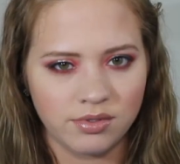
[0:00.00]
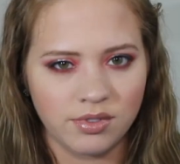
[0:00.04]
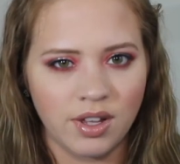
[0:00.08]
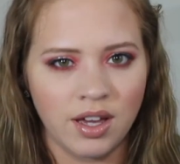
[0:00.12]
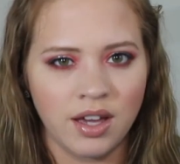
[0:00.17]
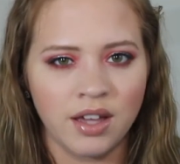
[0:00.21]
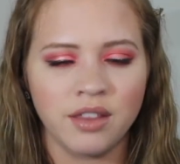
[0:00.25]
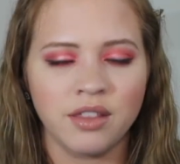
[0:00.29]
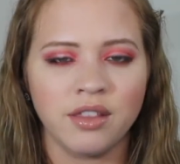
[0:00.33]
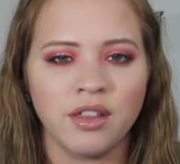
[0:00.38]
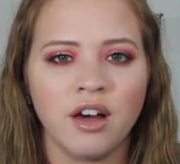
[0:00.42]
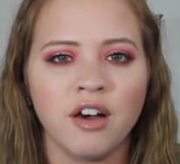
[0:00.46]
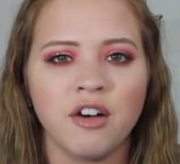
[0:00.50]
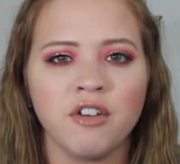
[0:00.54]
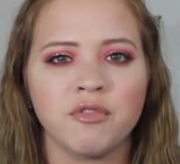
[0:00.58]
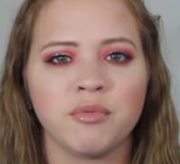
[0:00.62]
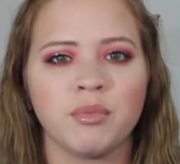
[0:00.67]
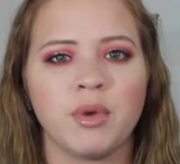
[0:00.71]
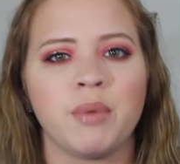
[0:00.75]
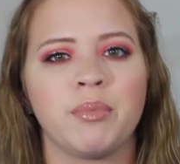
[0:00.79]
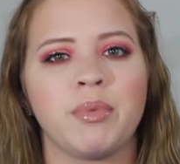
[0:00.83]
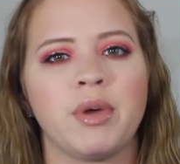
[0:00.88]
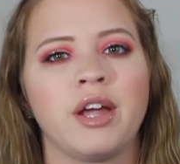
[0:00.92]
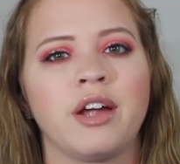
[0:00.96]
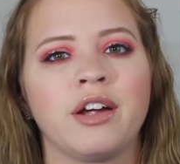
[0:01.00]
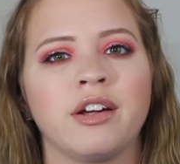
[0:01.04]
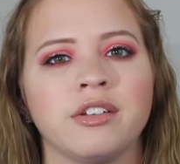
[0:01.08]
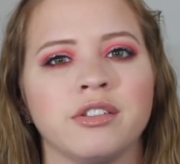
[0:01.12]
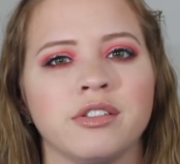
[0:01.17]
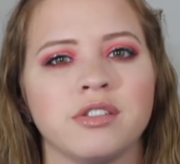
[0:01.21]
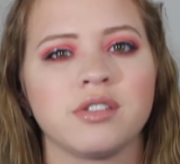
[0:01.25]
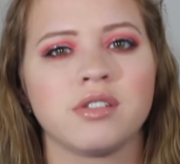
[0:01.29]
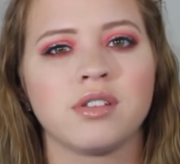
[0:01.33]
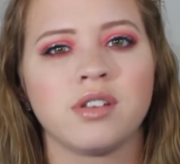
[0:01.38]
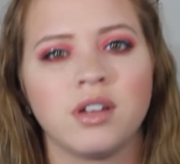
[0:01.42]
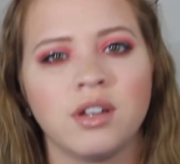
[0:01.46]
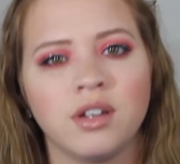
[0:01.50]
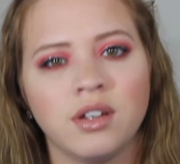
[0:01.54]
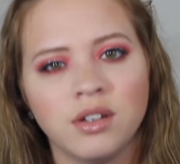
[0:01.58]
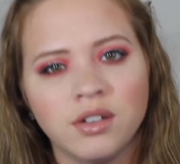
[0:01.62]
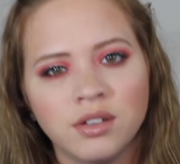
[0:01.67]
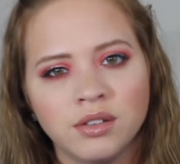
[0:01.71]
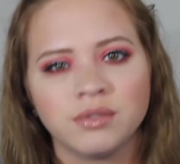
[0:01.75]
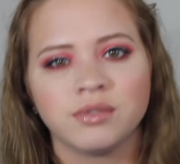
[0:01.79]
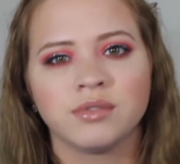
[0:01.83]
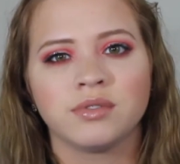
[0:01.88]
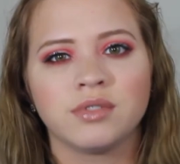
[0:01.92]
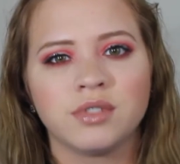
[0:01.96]
I love my parents.
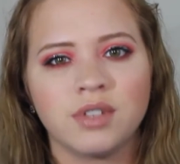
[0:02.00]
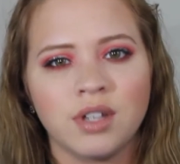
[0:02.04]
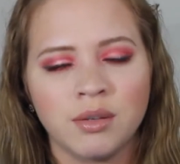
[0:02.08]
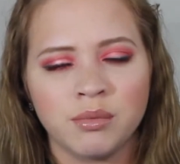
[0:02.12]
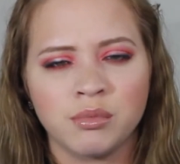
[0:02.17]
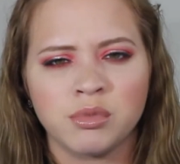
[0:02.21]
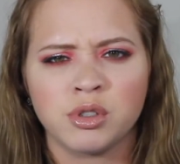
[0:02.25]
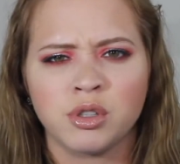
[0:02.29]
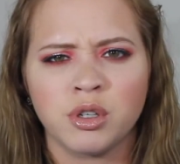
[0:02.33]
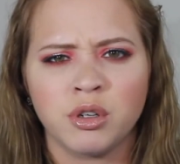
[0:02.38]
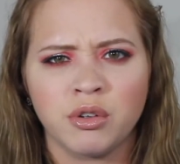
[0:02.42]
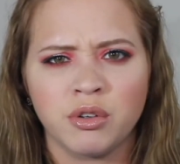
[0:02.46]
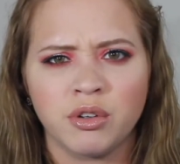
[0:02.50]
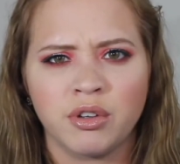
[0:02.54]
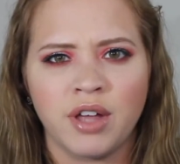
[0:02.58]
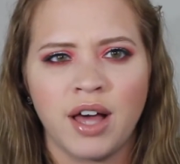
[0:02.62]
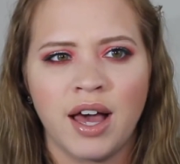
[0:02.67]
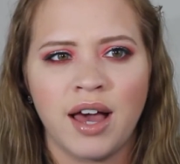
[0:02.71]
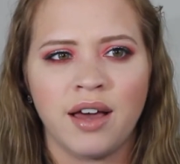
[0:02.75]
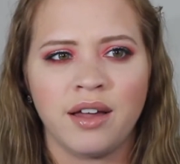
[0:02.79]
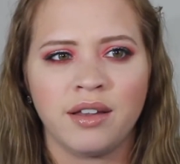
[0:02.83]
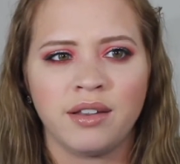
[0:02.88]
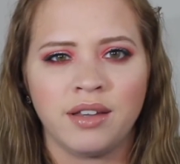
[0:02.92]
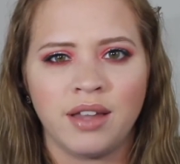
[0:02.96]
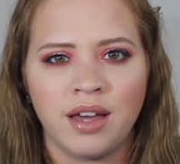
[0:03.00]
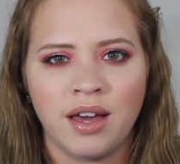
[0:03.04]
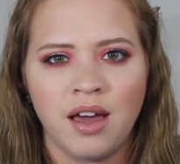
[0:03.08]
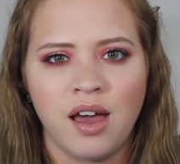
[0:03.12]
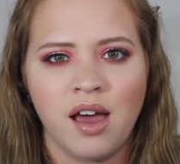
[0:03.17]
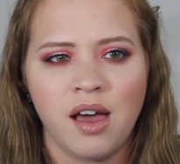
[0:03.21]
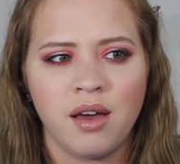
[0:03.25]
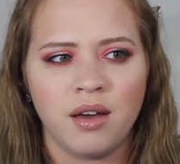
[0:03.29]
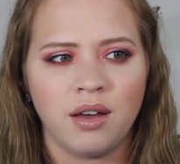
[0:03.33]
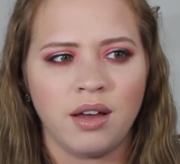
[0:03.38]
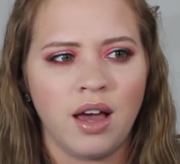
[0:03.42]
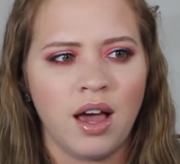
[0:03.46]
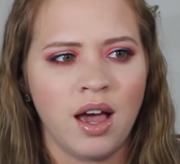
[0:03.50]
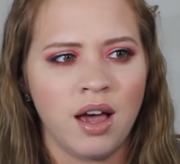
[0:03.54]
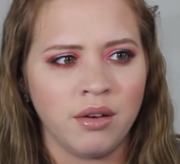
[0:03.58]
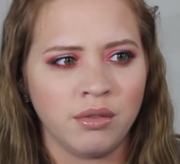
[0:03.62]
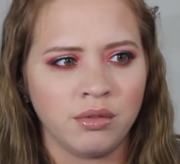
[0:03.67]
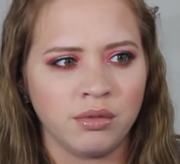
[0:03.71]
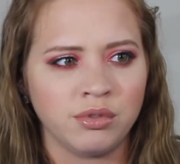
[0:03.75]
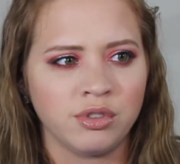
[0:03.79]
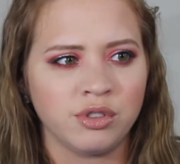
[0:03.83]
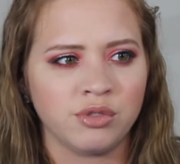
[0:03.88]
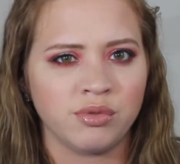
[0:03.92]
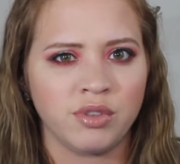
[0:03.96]
I'm so glad that I
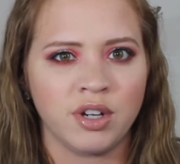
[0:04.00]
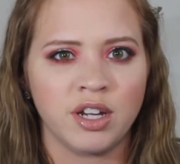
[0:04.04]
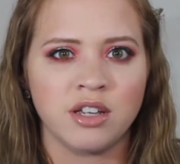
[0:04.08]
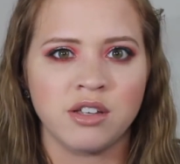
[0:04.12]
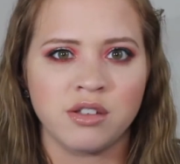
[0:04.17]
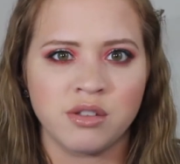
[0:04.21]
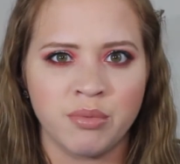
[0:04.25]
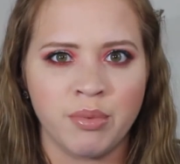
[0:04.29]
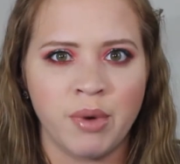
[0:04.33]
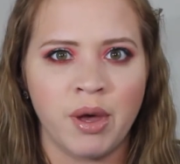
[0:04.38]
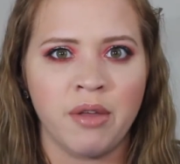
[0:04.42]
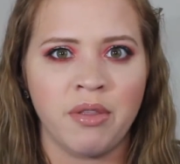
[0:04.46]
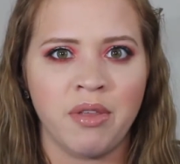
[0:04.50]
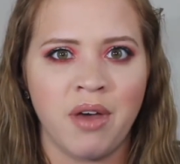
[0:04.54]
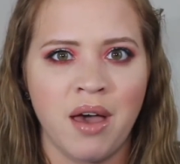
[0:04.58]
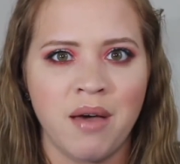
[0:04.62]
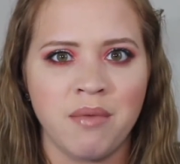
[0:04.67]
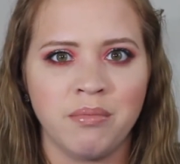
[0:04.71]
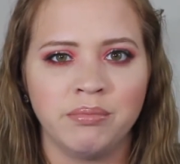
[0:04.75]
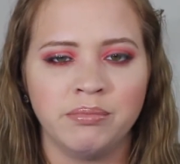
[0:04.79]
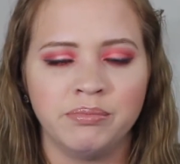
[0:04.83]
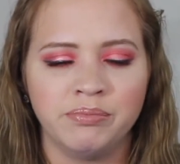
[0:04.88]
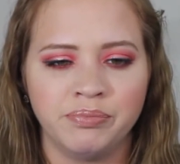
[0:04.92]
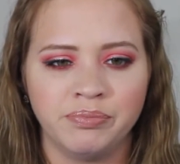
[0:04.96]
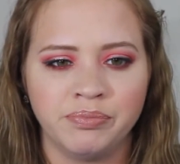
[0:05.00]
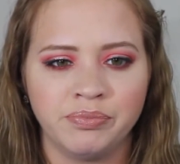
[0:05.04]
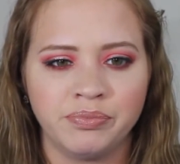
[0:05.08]
was raised by them.